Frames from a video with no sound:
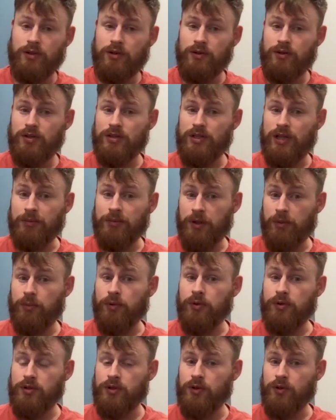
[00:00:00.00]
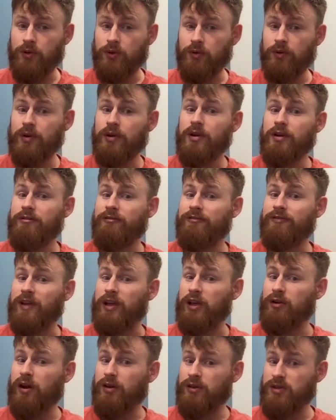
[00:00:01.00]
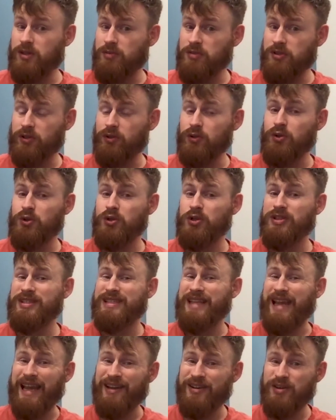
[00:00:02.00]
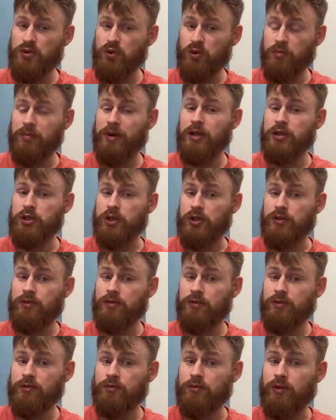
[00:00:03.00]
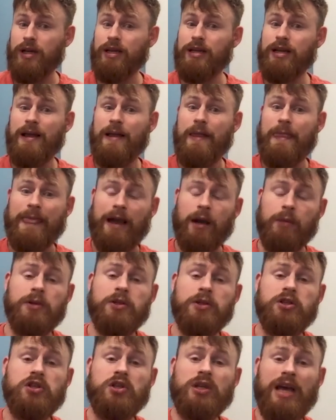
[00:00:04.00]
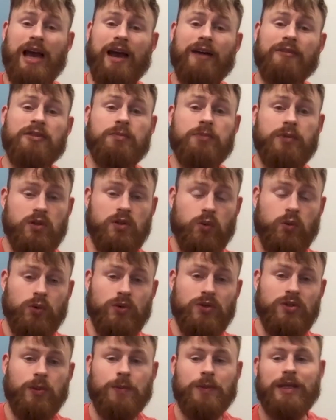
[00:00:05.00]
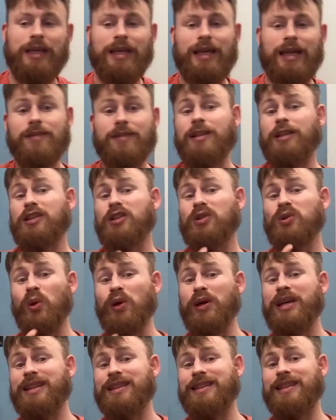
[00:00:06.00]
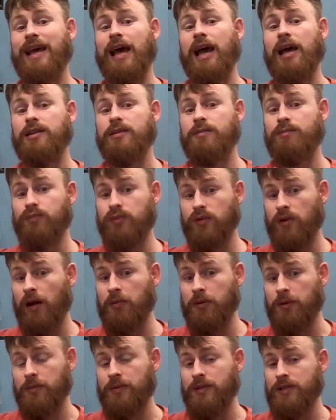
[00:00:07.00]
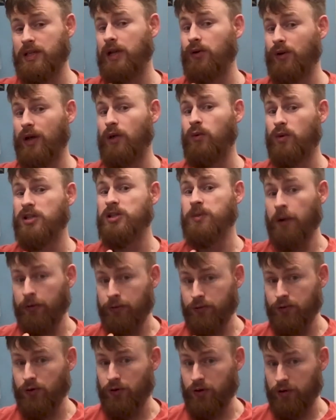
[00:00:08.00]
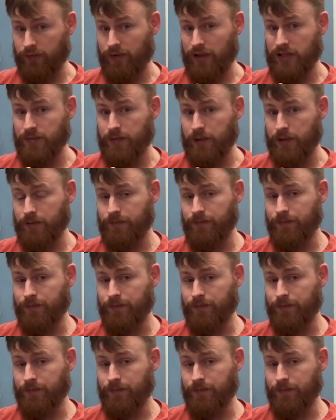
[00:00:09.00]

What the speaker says: Step number 2, figure out some solutions and your budget, right? How much do you have to put towards something? And then look at that problem and say, okay, what's my return on investment?